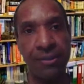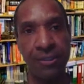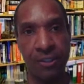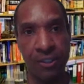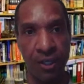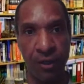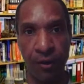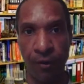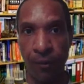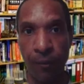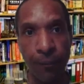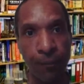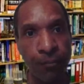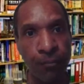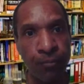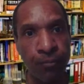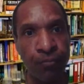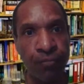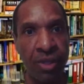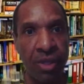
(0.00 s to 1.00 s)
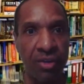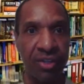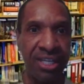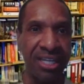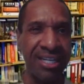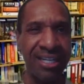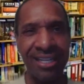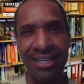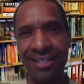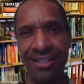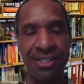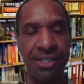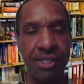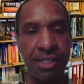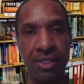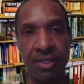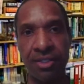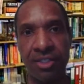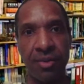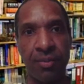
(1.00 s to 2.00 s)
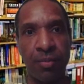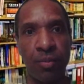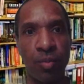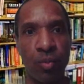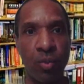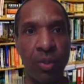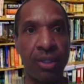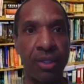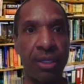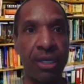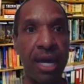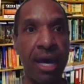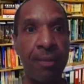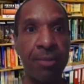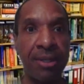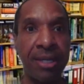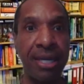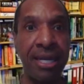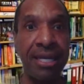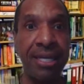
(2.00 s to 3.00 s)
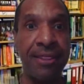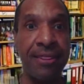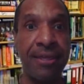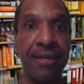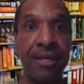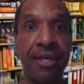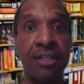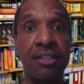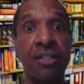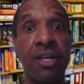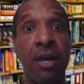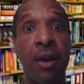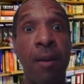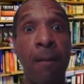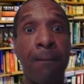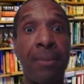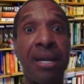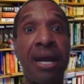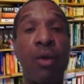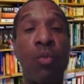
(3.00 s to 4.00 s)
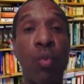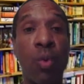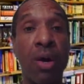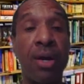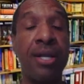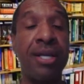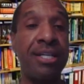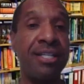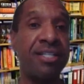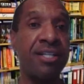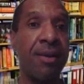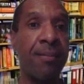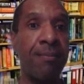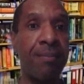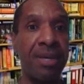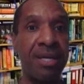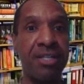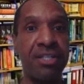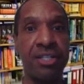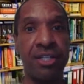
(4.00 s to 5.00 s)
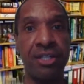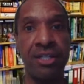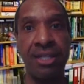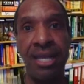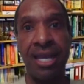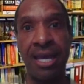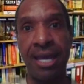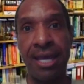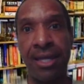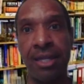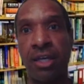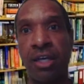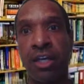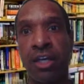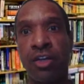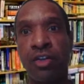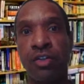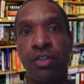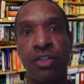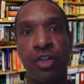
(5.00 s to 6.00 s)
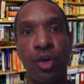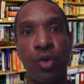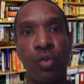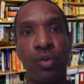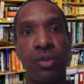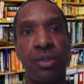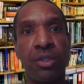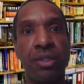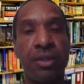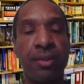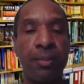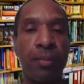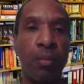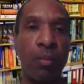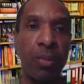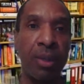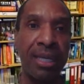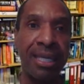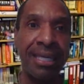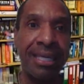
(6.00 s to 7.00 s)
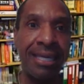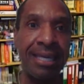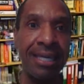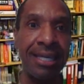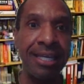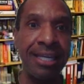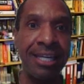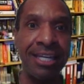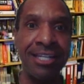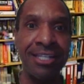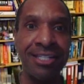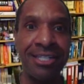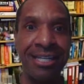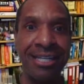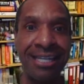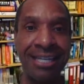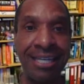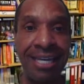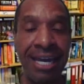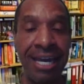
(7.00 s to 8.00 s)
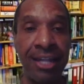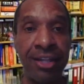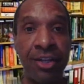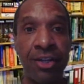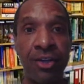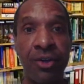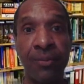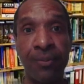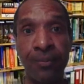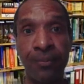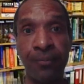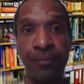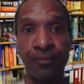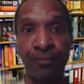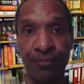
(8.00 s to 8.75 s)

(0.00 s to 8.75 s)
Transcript: So getting into some really complicated things, but I wanted to mention that. So getting it together,